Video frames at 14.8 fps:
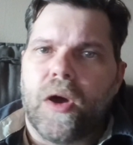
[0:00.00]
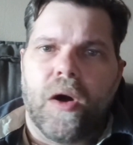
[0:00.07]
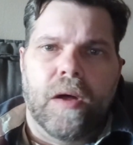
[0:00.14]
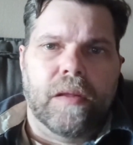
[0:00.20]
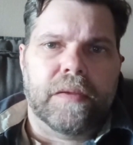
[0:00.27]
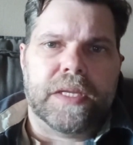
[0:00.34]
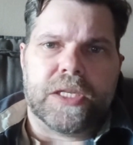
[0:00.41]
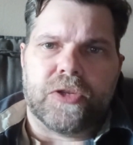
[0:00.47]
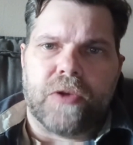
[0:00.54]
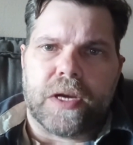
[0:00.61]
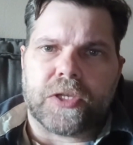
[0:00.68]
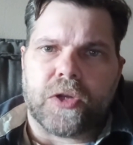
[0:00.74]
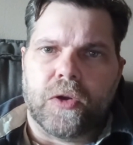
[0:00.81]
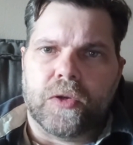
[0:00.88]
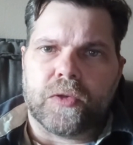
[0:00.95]
All of the
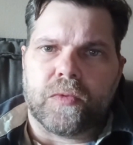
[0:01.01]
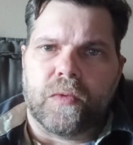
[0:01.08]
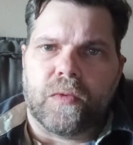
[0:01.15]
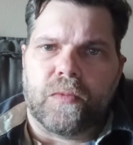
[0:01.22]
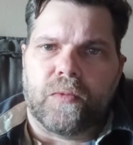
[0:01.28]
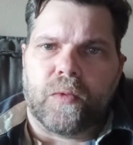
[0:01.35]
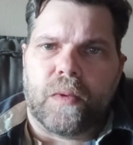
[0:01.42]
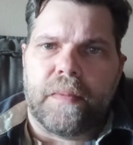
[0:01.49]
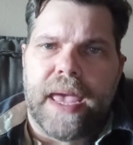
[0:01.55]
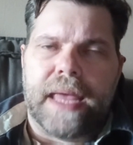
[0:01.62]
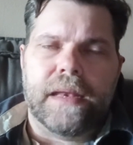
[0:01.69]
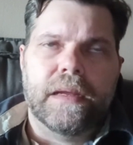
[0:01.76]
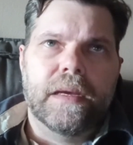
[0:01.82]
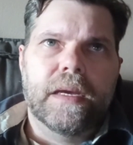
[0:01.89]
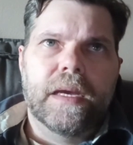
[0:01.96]
stretch goals were
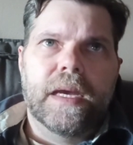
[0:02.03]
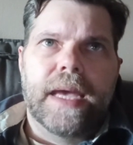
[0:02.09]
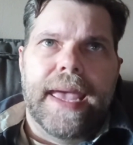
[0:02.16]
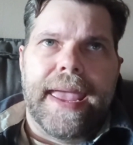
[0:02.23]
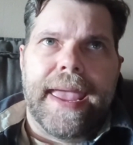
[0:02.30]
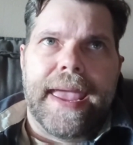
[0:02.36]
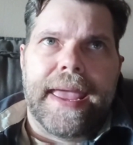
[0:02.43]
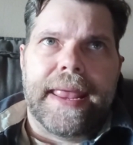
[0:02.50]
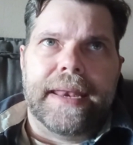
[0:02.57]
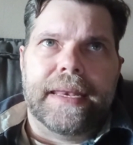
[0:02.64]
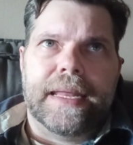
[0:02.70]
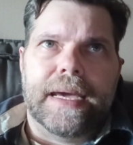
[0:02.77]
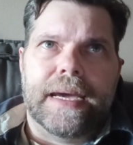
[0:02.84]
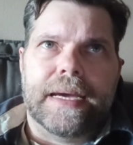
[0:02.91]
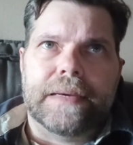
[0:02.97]
met,
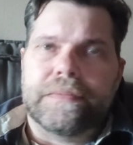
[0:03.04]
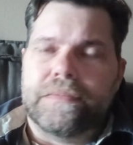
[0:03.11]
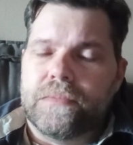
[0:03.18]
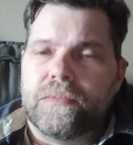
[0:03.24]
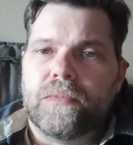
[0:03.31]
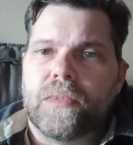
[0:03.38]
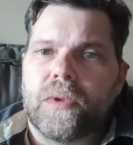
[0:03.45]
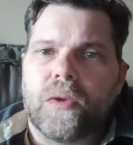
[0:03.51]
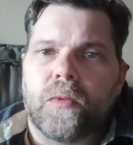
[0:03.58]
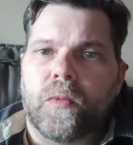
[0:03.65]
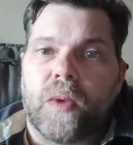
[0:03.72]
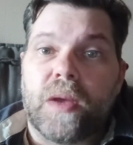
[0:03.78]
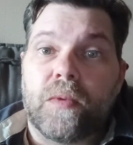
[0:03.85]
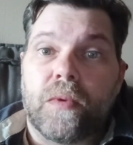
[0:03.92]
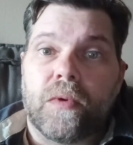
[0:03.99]
and
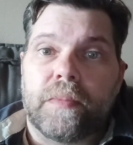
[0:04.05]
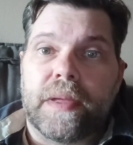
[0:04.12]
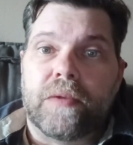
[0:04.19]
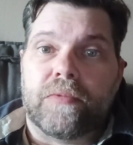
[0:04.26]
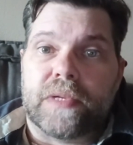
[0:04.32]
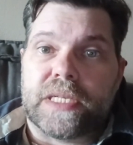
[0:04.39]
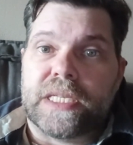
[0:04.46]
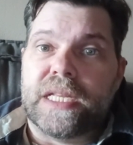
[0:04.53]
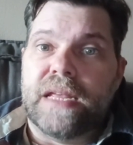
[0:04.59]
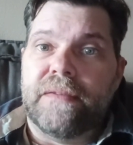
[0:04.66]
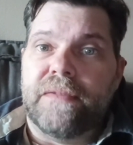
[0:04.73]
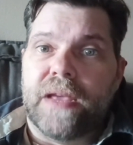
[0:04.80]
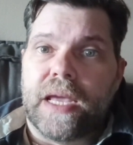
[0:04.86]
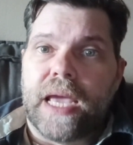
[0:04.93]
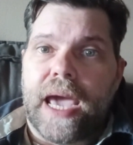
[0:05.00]
we will be
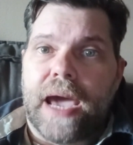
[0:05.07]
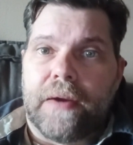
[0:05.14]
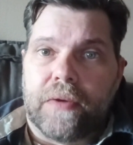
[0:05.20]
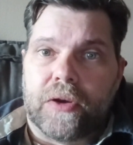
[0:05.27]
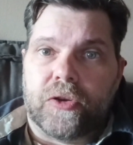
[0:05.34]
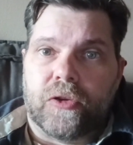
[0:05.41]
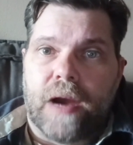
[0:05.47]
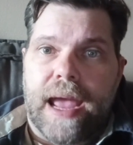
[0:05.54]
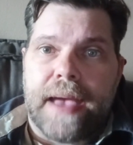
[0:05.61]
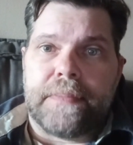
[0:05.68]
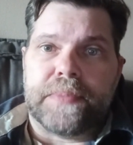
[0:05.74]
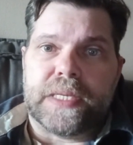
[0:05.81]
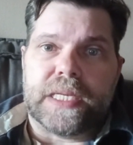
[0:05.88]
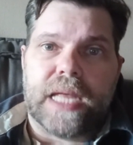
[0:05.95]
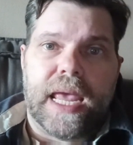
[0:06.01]
receiving our
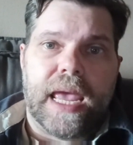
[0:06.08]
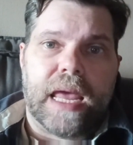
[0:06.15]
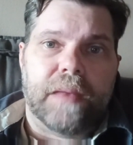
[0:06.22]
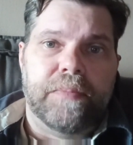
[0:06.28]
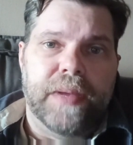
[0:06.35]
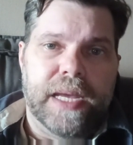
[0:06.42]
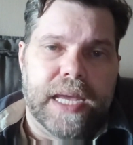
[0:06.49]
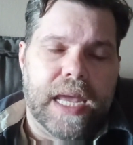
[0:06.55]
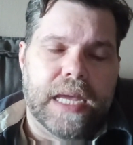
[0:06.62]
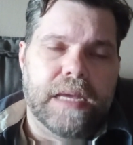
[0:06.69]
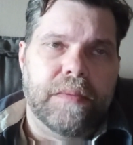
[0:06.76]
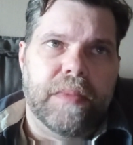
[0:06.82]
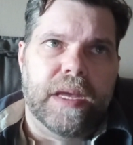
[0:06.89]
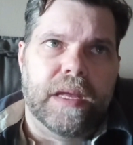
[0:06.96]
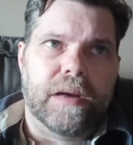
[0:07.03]
traps and
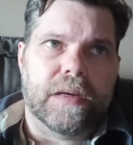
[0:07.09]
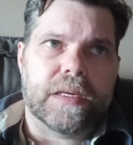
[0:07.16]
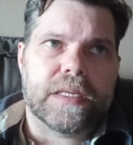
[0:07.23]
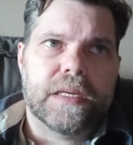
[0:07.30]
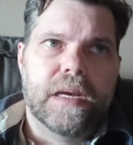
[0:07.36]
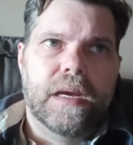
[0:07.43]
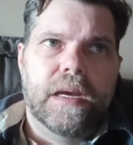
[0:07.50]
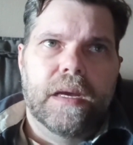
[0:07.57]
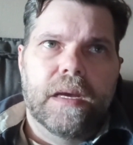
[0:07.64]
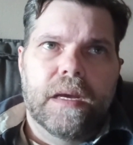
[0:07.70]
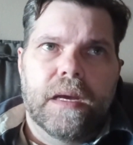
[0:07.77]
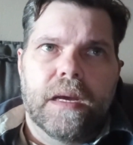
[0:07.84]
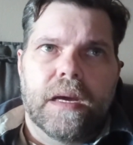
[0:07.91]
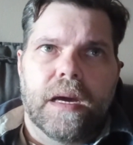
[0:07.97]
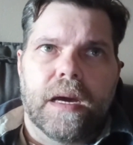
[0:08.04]
PKE meters
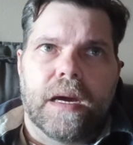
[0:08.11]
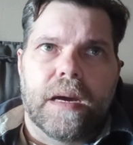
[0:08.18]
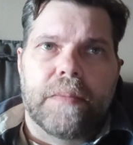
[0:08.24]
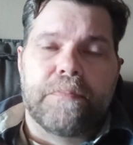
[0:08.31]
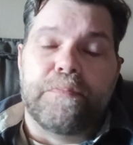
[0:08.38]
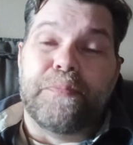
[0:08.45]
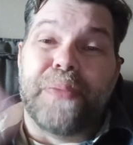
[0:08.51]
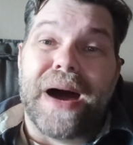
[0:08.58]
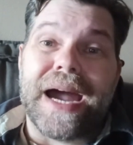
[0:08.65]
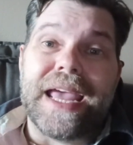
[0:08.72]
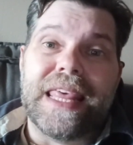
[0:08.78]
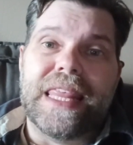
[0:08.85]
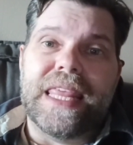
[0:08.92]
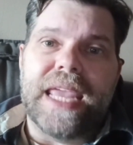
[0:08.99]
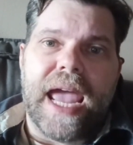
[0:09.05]

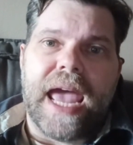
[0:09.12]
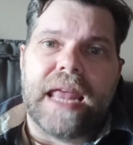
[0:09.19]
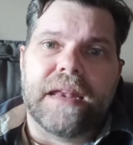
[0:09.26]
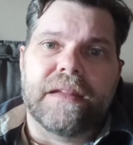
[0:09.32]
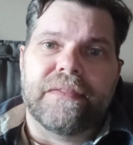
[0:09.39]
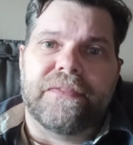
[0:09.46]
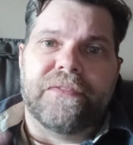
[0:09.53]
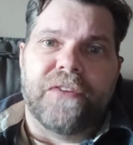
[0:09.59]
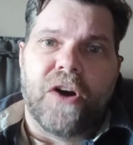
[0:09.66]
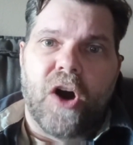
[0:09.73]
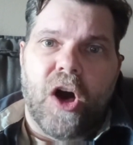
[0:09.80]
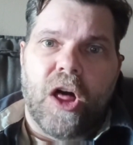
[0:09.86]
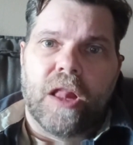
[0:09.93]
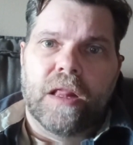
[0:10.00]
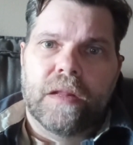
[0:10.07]
by the end of
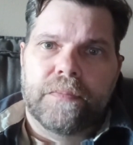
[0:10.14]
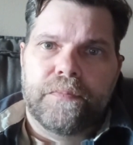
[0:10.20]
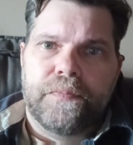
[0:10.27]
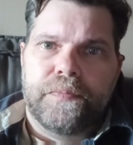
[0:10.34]
fall